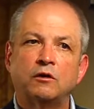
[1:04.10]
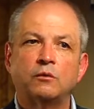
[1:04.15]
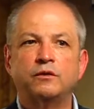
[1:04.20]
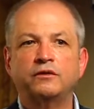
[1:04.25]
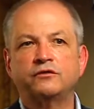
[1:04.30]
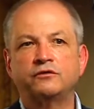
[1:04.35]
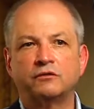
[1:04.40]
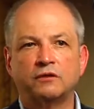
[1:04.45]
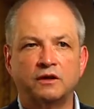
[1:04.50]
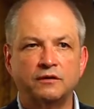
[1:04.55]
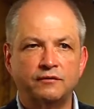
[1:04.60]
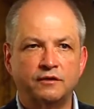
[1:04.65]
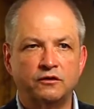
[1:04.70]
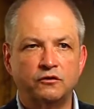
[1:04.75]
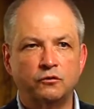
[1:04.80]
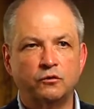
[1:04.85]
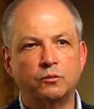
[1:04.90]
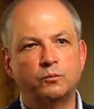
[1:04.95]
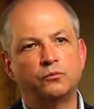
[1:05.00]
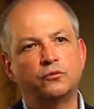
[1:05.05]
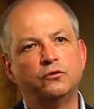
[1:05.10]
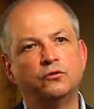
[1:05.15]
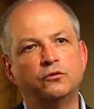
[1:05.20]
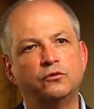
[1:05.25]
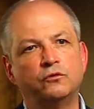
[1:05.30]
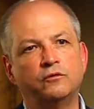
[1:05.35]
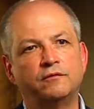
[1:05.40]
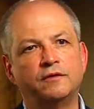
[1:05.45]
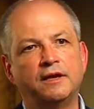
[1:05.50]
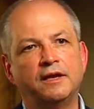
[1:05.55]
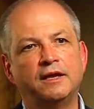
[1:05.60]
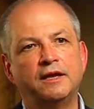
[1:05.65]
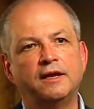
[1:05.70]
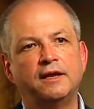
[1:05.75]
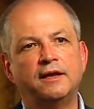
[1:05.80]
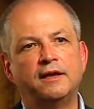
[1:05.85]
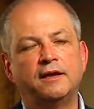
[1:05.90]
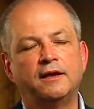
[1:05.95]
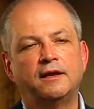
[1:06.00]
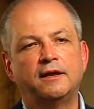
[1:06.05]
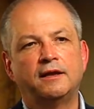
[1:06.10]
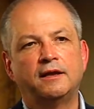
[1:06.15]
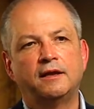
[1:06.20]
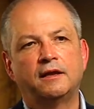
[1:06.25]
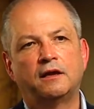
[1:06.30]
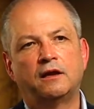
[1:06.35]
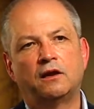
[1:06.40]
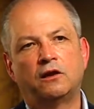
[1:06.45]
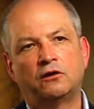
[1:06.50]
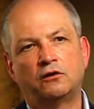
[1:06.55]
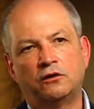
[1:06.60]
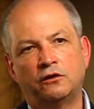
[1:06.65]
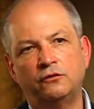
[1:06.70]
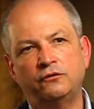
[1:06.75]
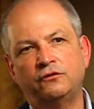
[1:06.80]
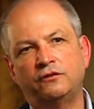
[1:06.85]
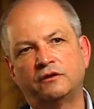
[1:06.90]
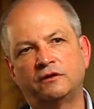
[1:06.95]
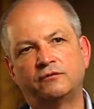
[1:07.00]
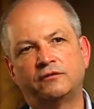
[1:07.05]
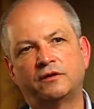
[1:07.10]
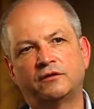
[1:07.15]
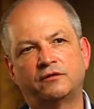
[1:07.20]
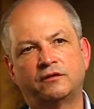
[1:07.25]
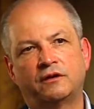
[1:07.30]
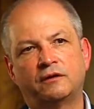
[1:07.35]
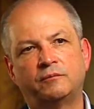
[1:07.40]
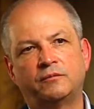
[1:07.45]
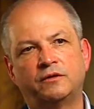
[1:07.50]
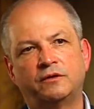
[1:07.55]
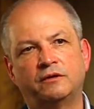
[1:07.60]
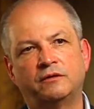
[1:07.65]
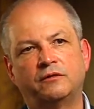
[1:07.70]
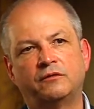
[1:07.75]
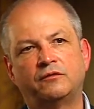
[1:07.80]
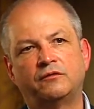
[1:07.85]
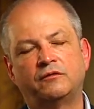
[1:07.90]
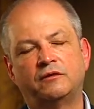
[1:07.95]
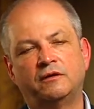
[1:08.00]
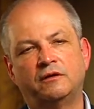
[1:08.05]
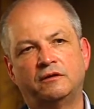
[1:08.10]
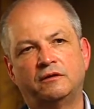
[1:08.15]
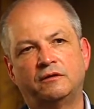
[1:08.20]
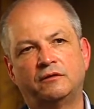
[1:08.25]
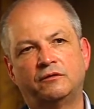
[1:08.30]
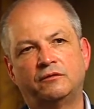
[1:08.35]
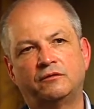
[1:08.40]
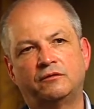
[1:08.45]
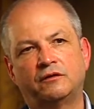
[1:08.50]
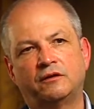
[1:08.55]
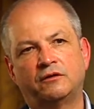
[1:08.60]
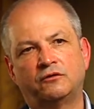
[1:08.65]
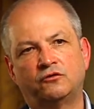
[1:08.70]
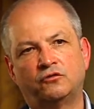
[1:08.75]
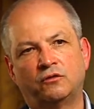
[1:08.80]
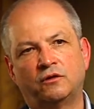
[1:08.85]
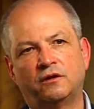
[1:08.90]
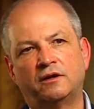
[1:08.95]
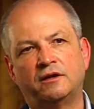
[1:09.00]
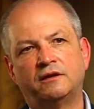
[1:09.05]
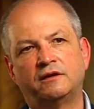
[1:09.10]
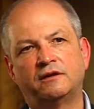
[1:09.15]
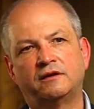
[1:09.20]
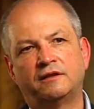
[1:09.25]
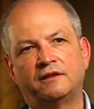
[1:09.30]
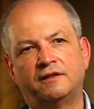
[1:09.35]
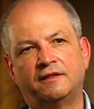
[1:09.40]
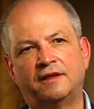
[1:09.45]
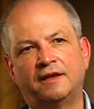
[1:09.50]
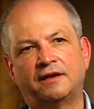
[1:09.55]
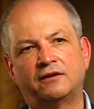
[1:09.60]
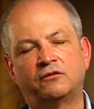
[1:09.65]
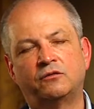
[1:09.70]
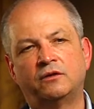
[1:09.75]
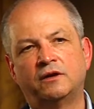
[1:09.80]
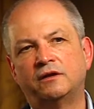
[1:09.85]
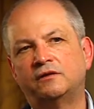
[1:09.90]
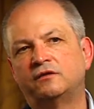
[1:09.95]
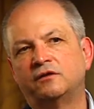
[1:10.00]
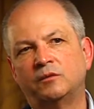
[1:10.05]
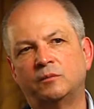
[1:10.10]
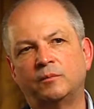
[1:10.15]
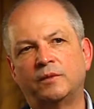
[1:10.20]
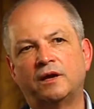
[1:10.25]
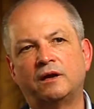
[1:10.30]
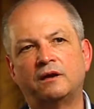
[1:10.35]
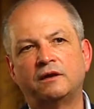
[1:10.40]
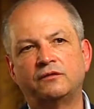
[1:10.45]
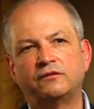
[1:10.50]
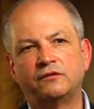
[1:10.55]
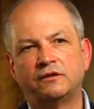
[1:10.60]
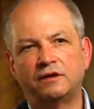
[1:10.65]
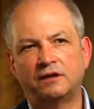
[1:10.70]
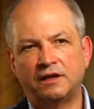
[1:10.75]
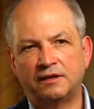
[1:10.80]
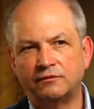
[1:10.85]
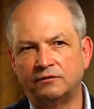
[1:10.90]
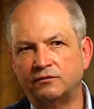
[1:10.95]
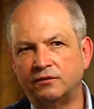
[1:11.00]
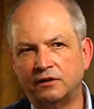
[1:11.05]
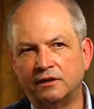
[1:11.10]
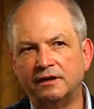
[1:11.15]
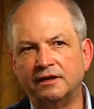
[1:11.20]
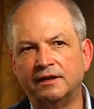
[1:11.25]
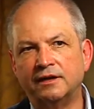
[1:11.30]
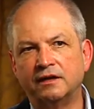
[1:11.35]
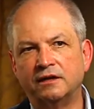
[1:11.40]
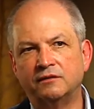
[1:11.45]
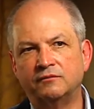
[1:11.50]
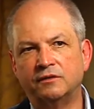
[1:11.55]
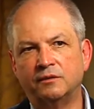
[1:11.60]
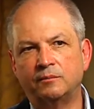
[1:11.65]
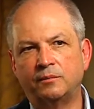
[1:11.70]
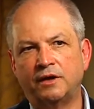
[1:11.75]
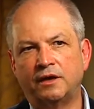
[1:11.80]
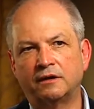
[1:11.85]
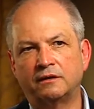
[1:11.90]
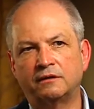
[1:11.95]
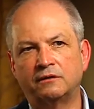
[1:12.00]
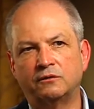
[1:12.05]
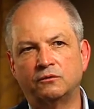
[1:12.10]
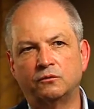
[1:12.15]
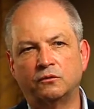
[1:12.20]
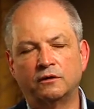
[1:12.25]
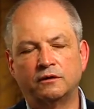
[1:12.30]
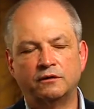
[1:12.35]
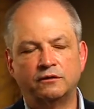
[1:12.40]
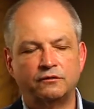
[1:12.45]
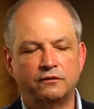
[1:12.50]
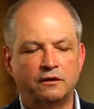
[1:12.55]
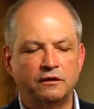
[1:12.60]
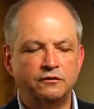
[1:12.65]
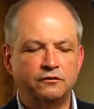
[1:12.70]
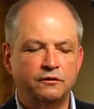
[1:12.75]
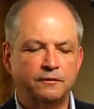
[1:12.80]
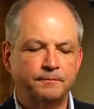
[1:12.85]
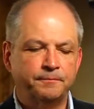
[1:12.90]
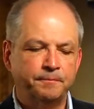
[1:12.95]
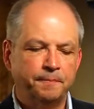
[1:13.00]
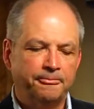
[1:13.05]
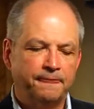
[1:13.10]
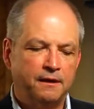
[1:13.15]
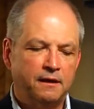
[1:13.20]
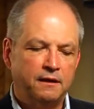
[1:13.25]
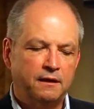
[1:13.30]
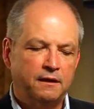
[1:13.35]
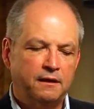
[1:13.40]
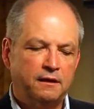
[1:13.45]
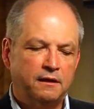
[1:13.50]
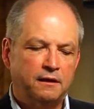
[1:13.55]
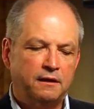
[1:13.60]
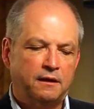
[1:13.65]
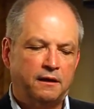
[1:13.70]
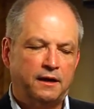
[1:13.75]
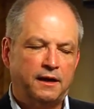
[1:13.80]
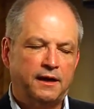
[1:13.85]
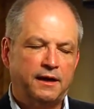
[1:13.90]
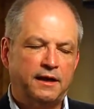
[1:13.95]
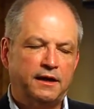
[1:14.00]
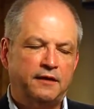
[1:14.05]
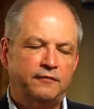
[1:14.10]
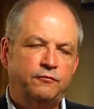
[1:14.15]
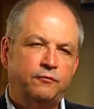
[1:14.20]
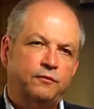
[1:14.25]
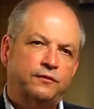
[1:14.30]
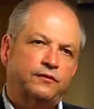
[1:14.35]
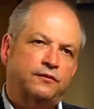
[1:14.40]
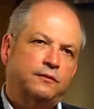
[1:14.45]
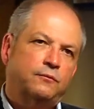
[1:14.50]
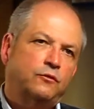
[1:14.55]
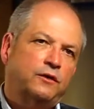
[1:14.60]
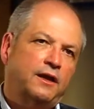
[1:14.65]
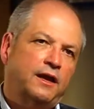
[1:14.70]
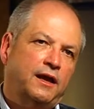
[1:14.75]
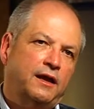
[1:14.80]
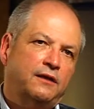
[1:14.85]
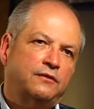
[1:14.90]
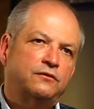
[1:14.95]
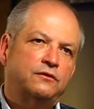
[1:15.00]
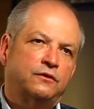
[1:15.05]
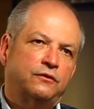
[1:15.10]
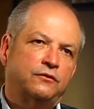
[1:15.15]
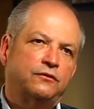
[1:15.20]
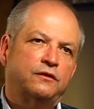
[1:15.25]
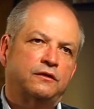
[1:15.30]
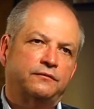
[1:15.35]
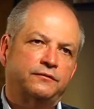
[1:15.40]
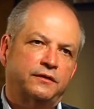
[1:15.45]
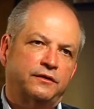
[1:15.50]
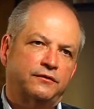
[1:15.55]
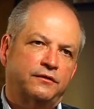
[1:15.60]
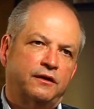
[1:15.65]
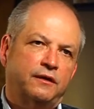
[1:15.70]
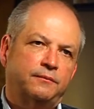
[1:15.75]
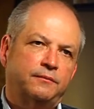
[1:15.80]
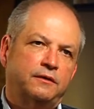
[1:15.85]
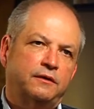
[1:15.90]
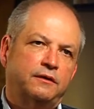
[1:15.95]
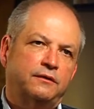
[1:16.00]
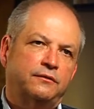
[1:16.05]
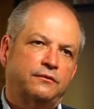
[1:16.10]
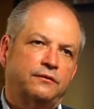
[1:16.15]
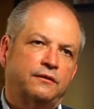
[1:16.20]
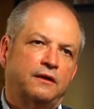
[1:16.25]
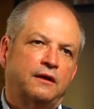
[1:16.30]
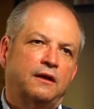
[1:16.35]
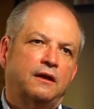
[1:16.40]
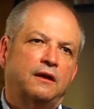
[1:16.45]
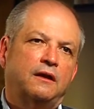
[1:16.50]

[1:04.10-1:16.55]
always striving to improve. Low self-acceptance is a trait that creates an imbalance that can have a very negative impact in an organization. If someone has low self-acceptance,